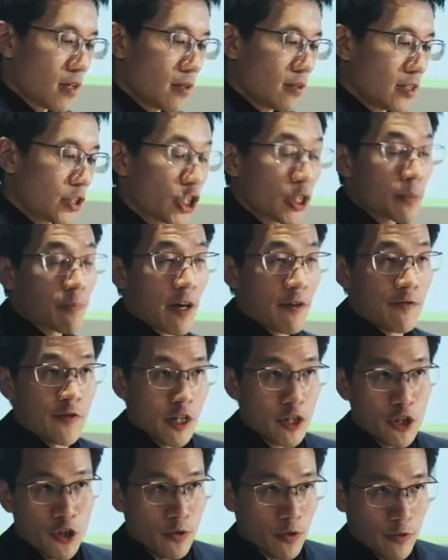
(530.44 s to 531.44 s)
just by
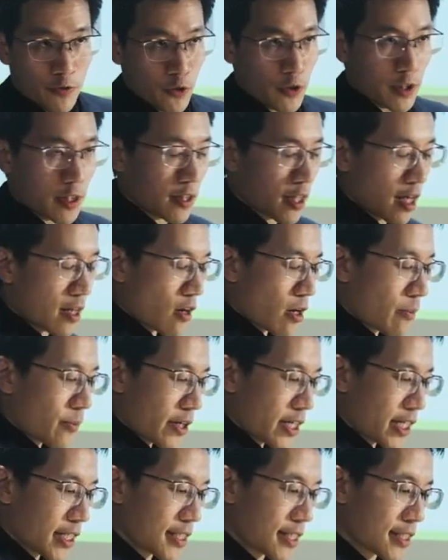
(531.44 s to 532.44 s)
virtue of using that
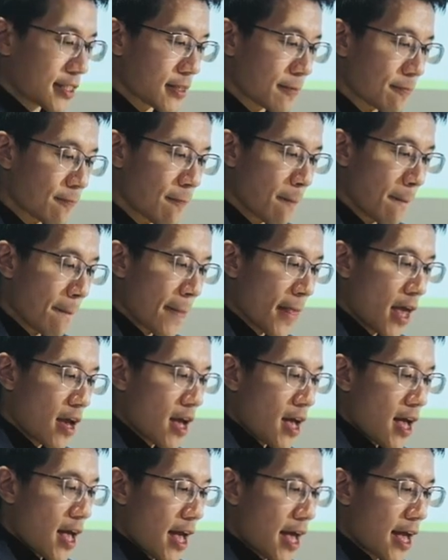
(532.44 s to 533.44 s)
operating system.
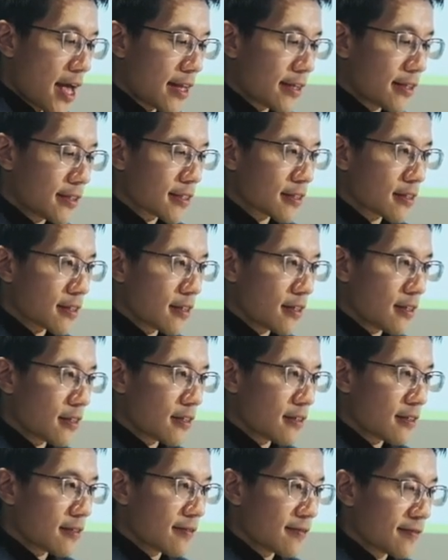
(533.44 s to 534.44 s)
And
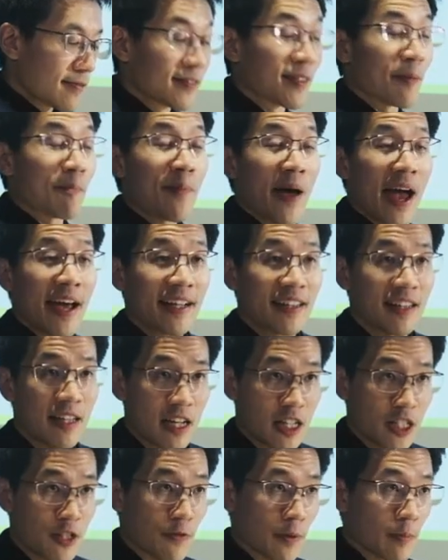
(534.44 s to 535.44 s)
uh, the
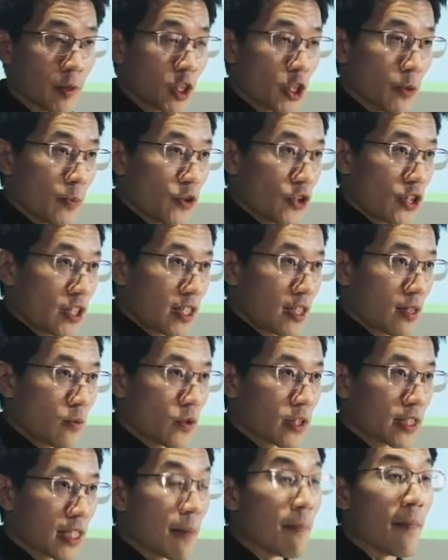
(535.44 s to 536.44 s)
backlash from the community
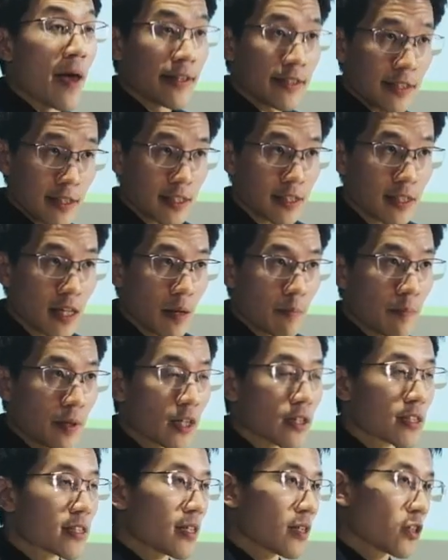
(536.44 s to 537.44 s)
was immense
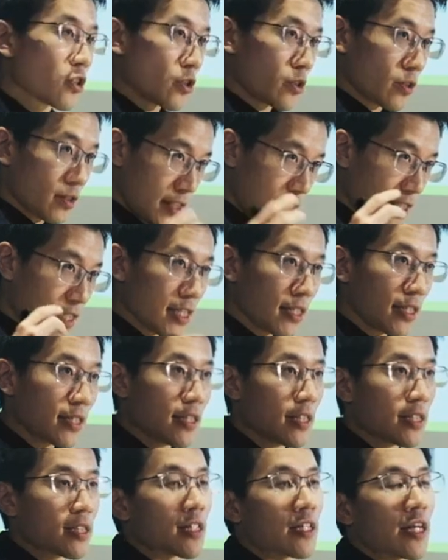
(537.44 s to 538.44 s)
because they could see
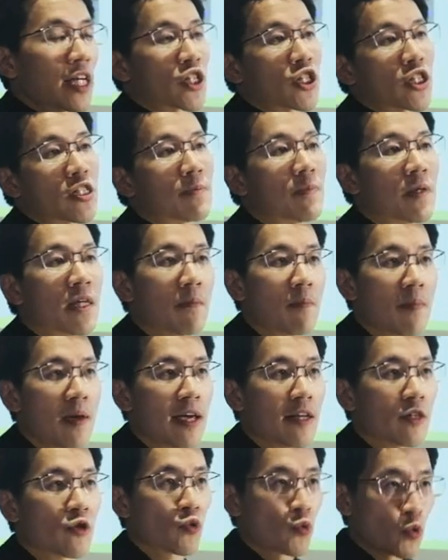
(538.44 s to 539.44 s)
these connections being
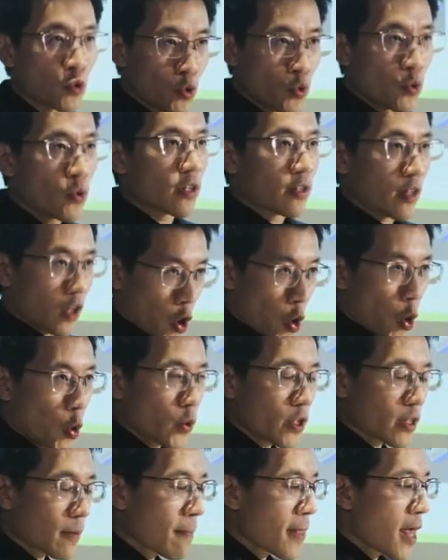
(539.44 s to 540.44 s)
made through the
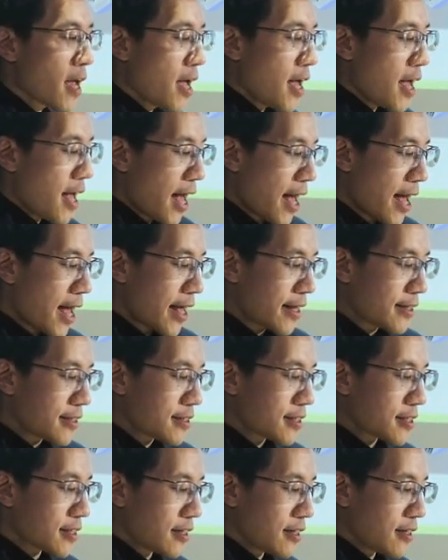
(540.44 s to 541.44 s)
code
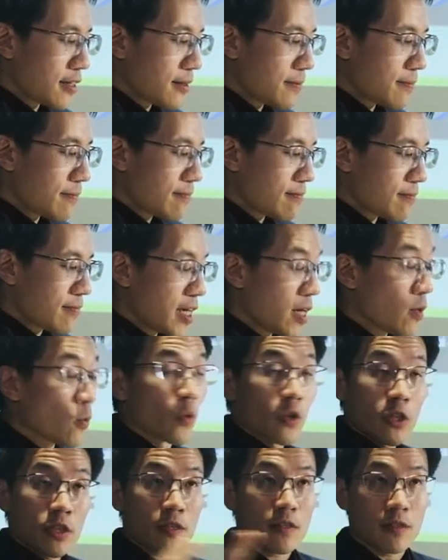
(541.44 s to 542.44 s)
and um, it
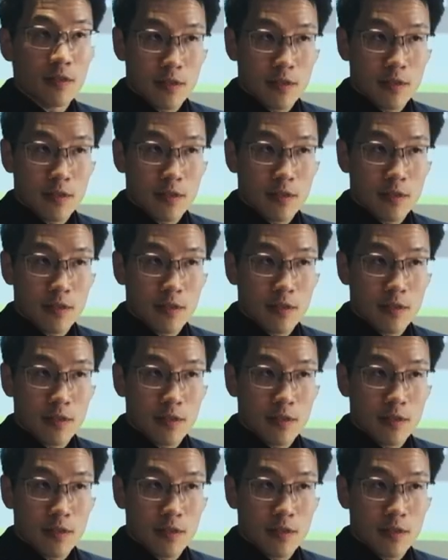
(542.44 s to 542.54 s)
was